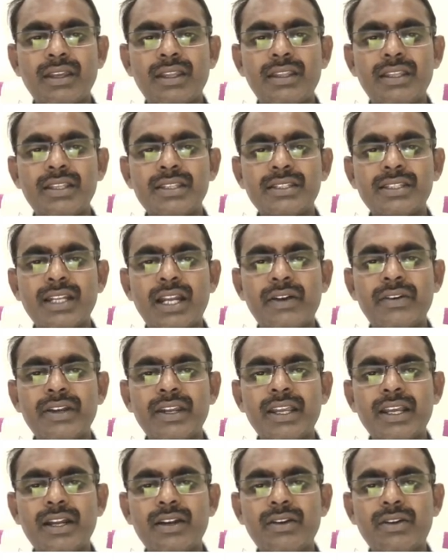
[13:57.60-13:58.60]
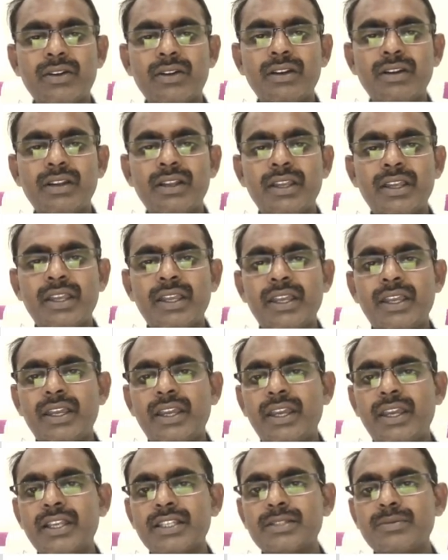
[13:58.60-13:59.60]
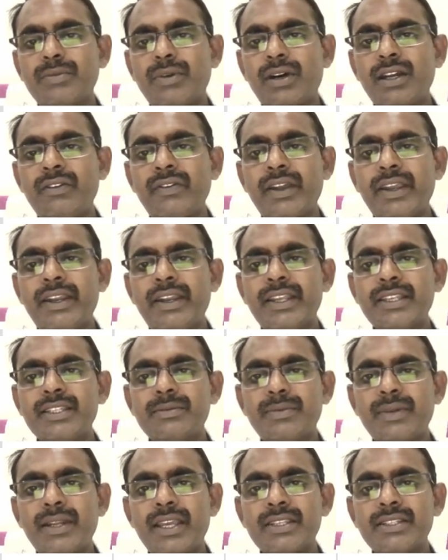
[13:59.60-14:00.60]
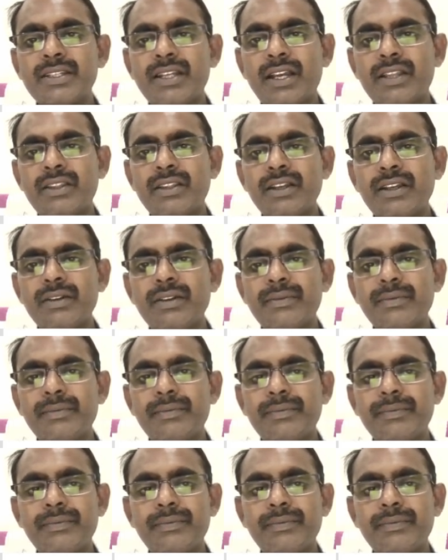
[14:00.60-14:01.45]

In this gravity control, a small weight is placed on the